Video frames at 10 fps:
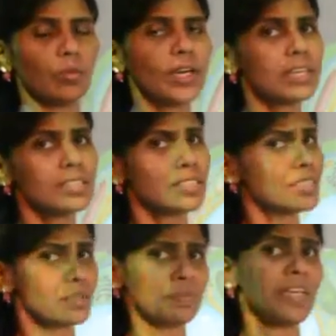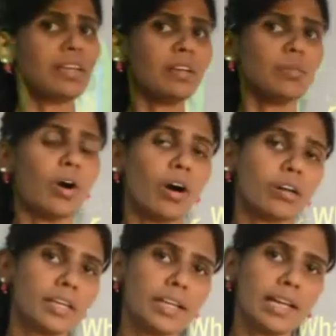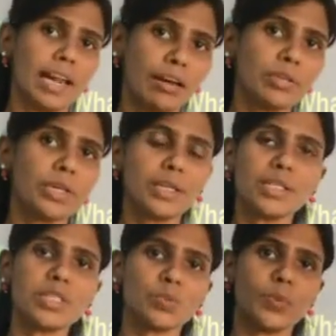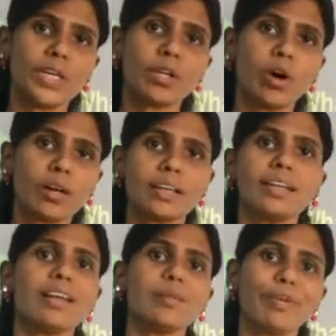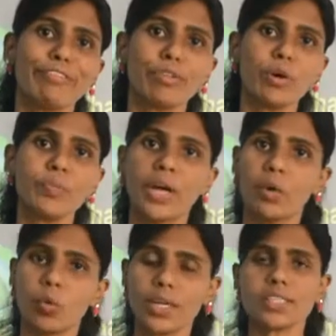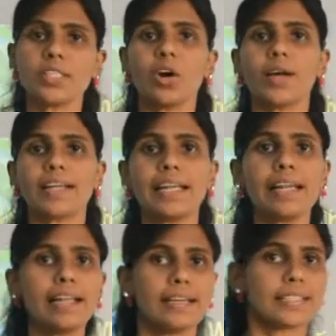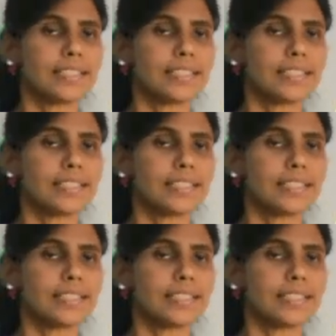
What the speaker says: What does this mean? Organelle. Have you heard this word organelle before? What is an organelle?